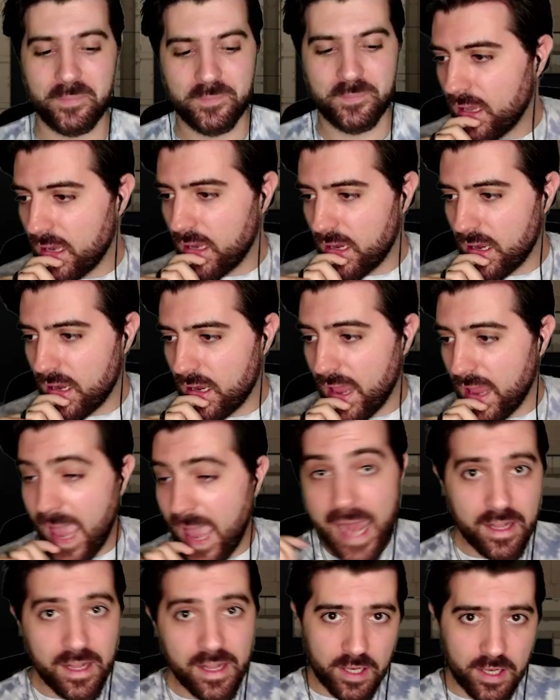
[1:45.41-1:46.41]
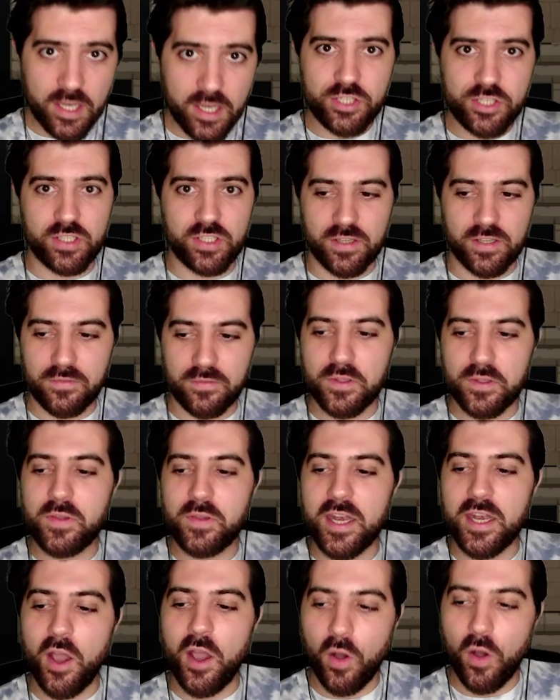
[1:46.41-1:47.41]
In Edit Initiative, you
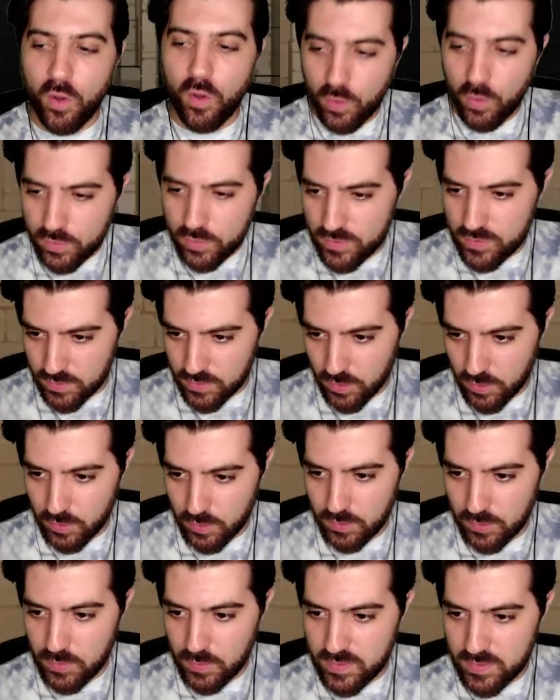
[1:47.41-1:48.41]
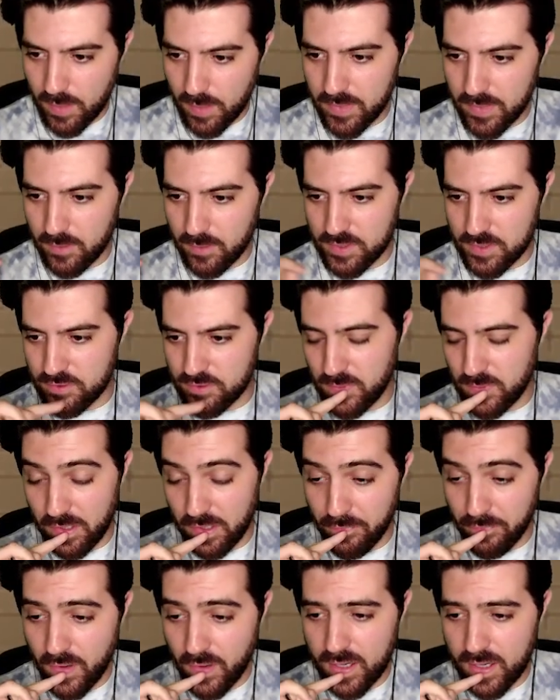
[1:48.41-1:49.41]
can also do something which is
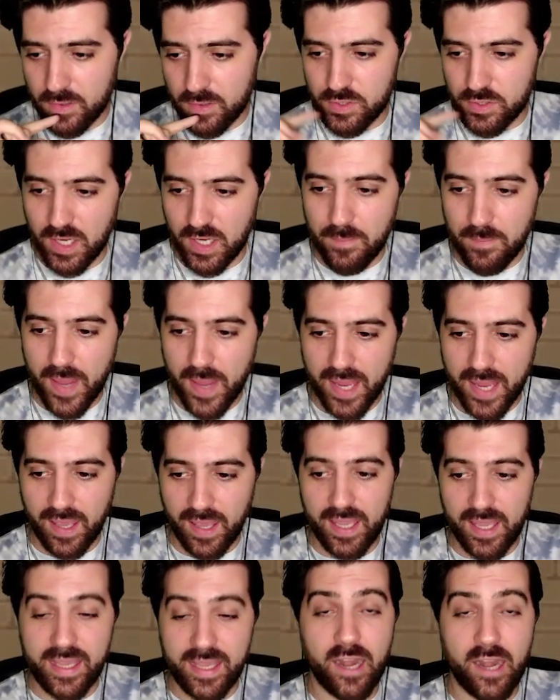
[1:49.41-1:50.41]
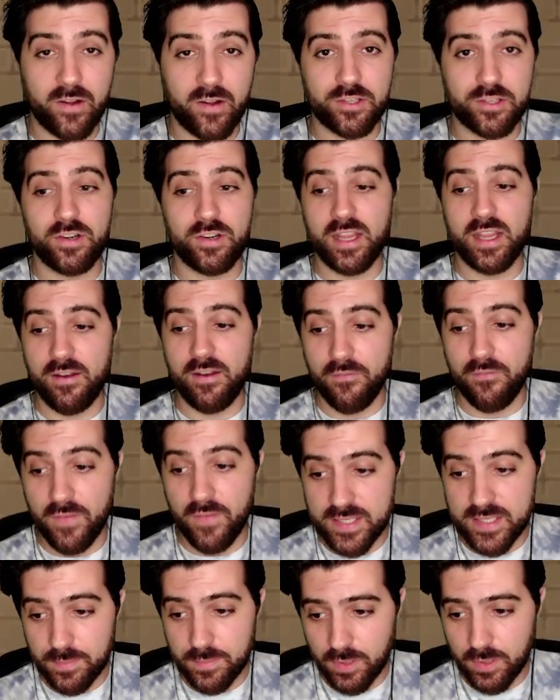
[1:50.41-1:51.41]
really fun. You can make a character
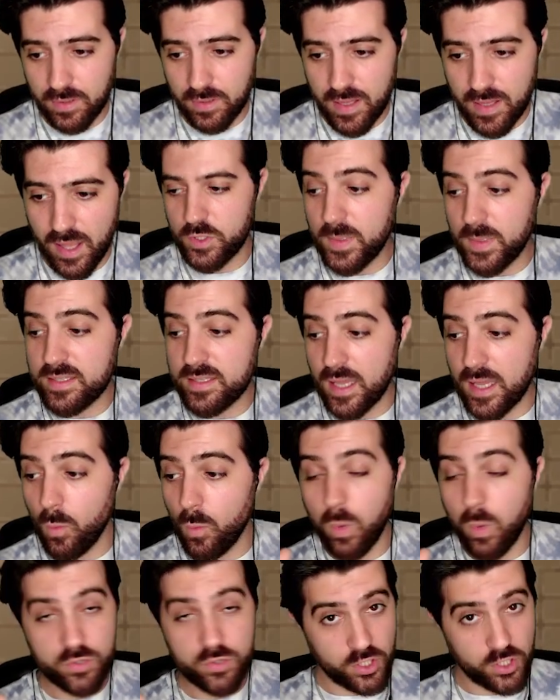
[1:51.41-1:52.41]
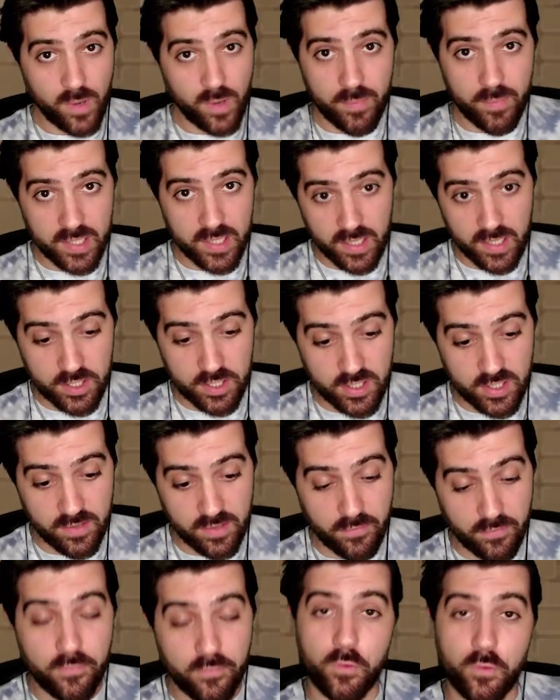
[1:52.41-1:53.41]
invisible, which means they won't show up in
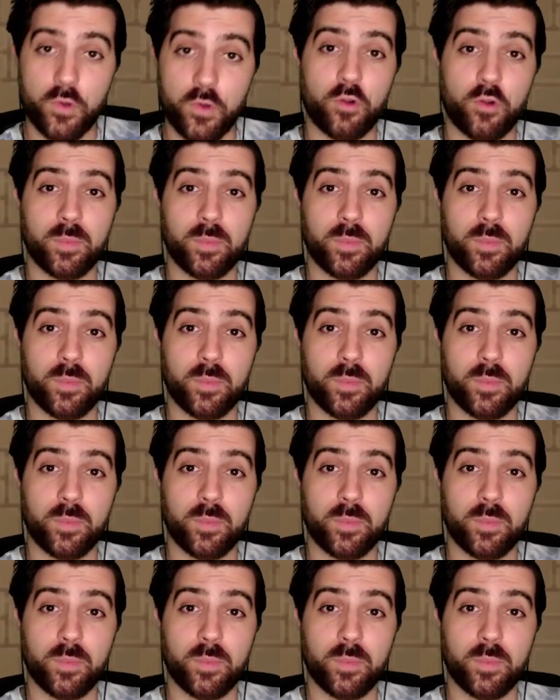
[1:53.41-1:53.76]
initiative for your